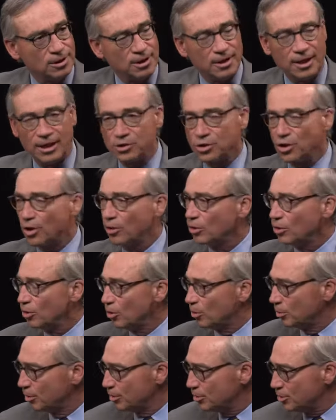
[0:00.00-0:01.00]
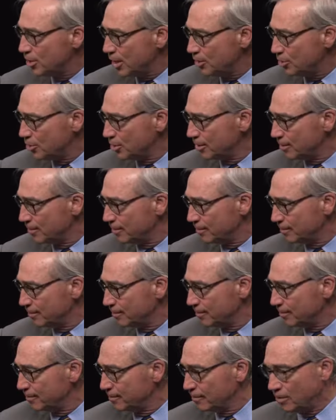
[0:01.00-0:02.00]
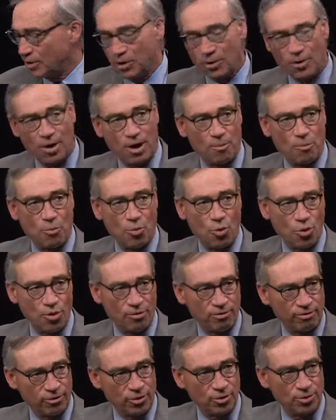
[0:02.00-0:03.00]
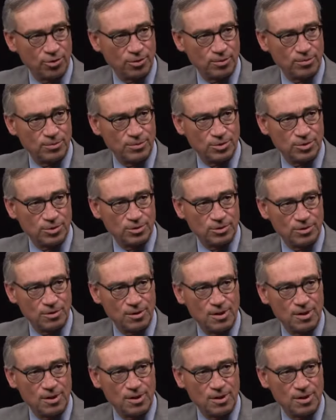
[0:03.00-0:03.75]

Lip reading: And that's called globalization. There are more firms,